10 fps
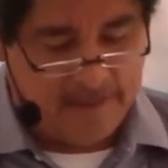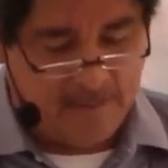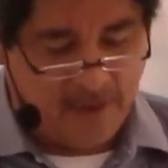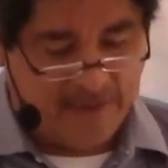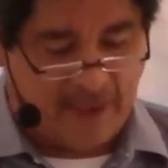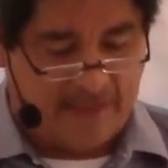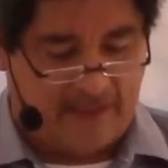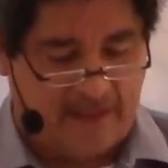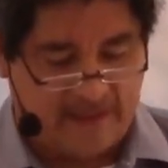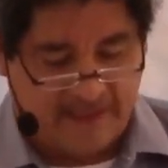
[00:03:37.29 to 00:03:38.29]
more
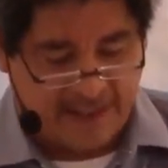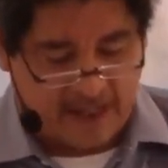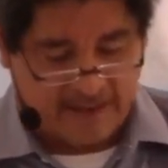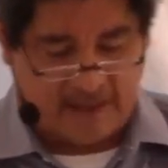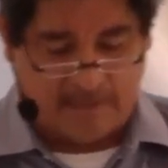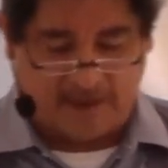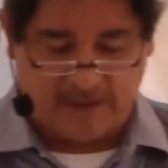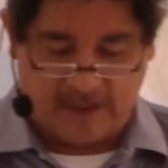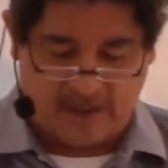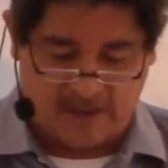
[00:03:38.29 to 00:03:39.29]
than talking
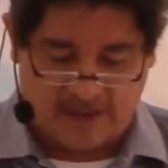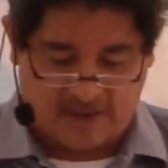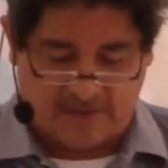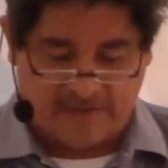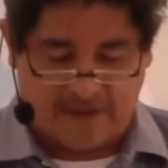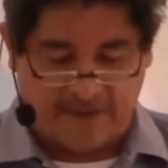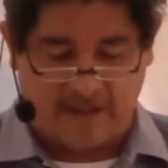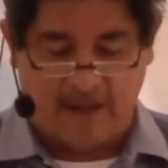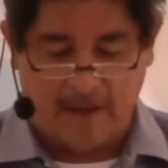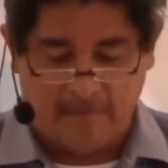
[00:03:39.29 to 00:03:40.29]
about the suffering